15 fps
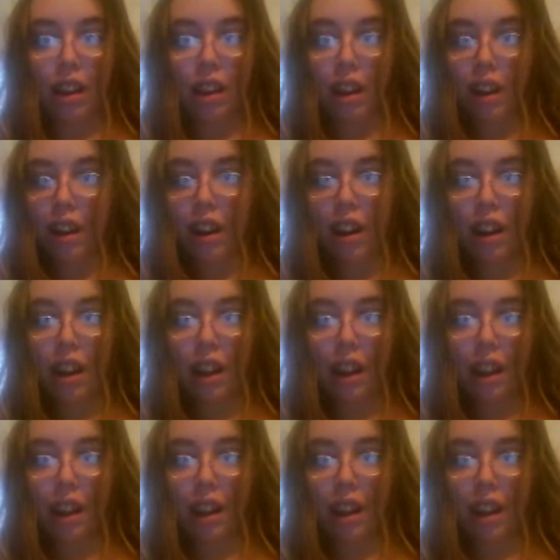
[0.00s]
not
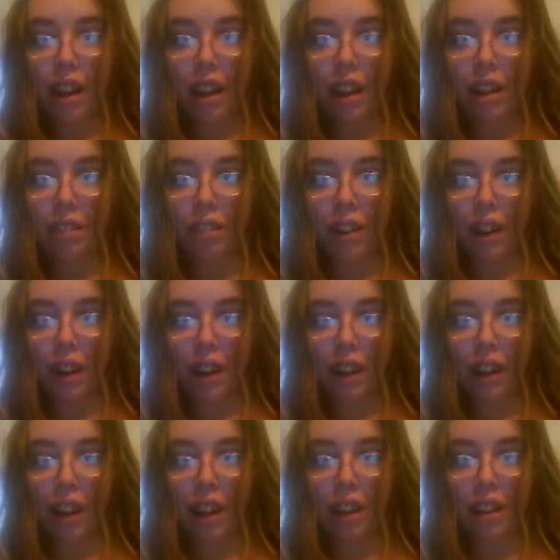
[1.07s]
a very
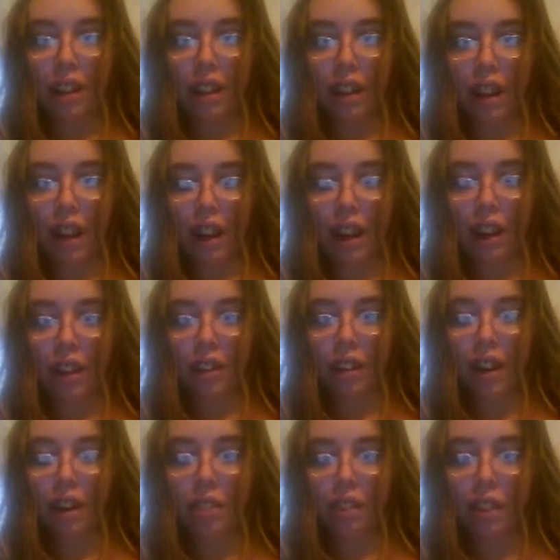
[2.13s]
classy guy. He's
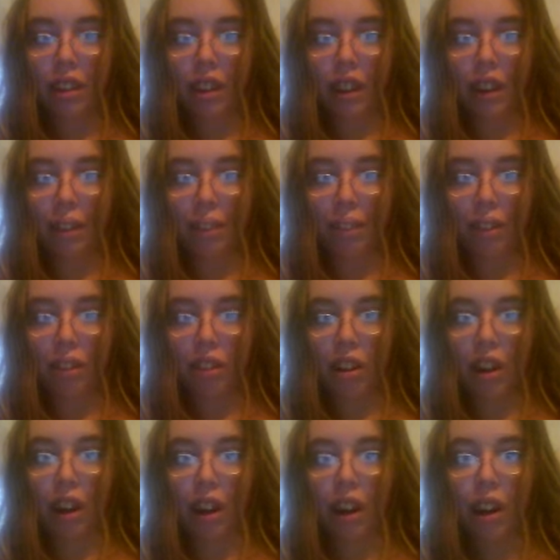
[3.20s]
obviously
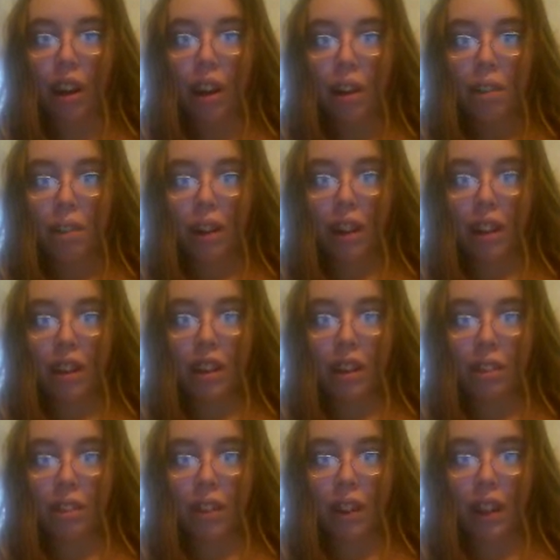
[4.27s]
immature because
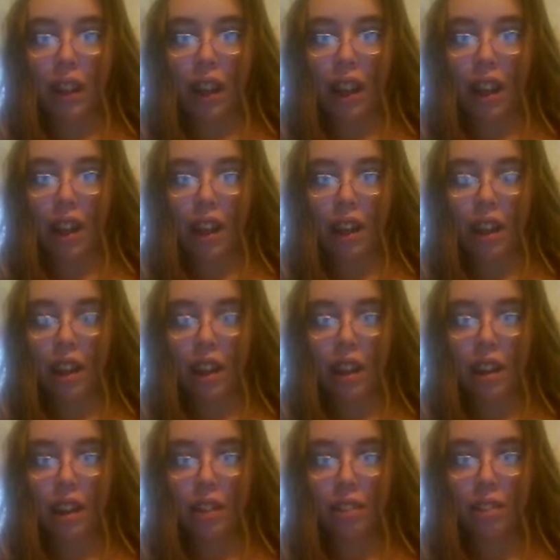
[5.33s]
he really can't
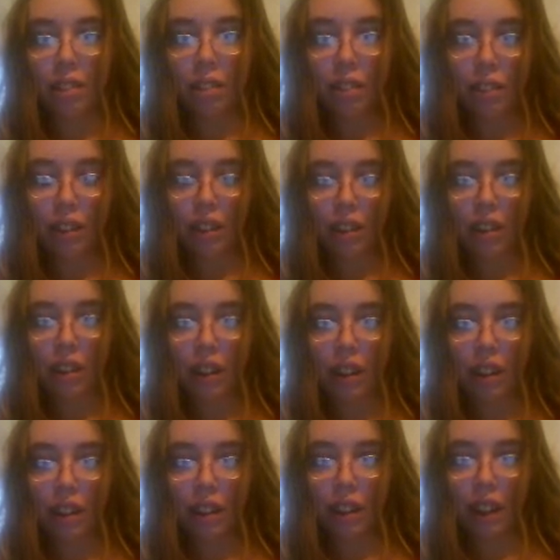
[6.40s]
to
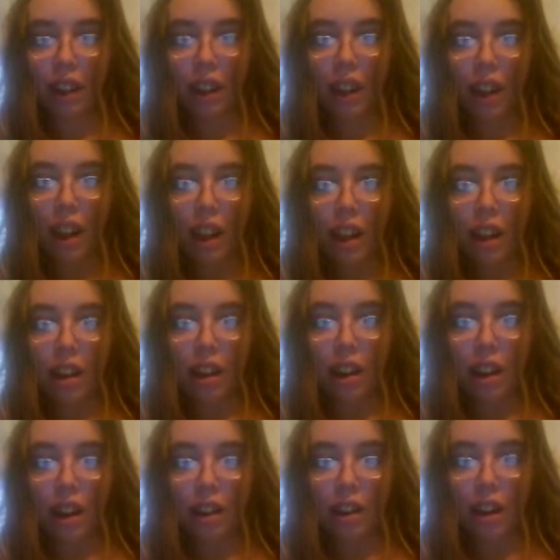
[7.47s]
seriously
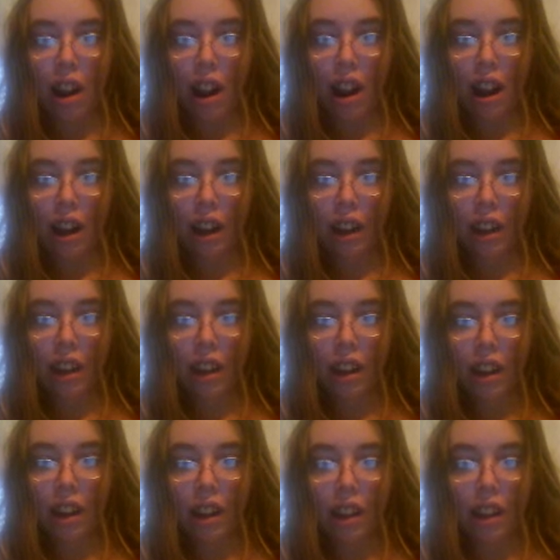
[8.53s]
not talk.
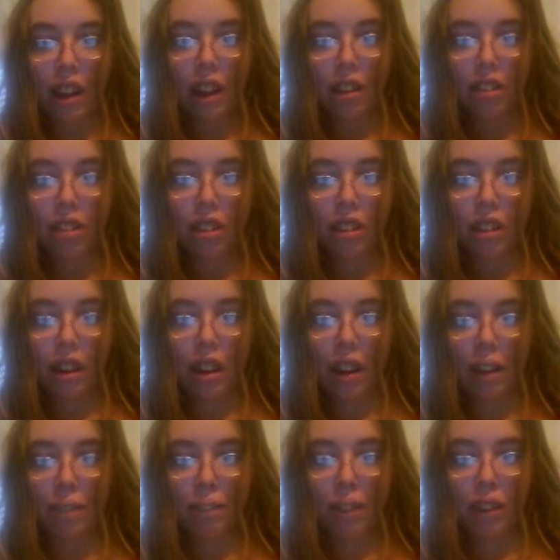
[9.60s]
That's just
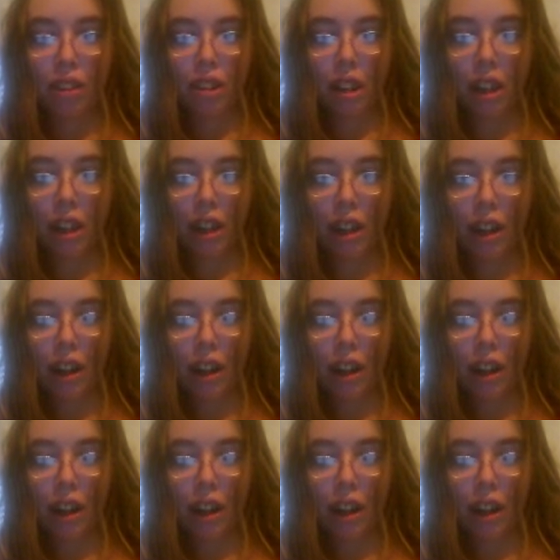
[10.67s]
immature.